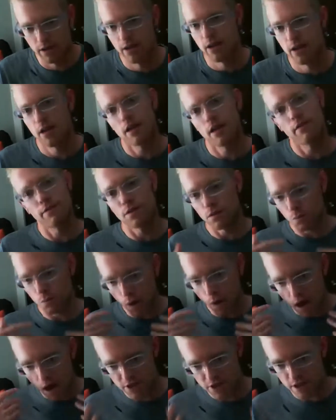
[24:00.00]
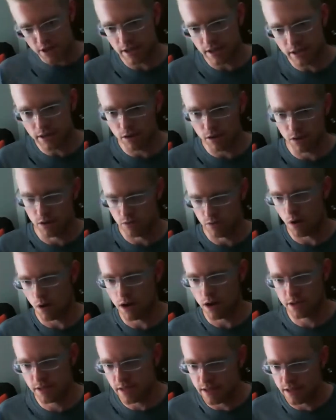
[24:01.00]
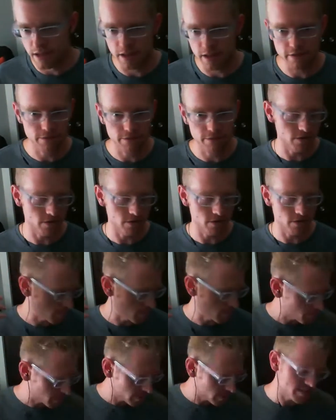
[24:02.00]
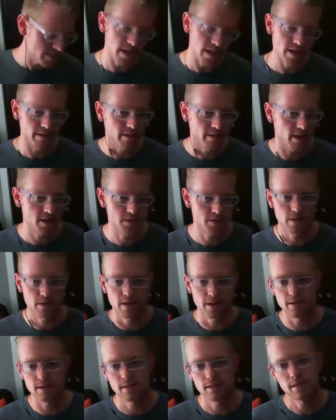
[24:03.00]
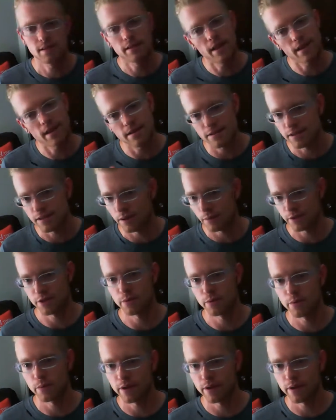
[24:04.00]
If you're watching or you watch this in the future, please get in touch with us. Let us know what you want to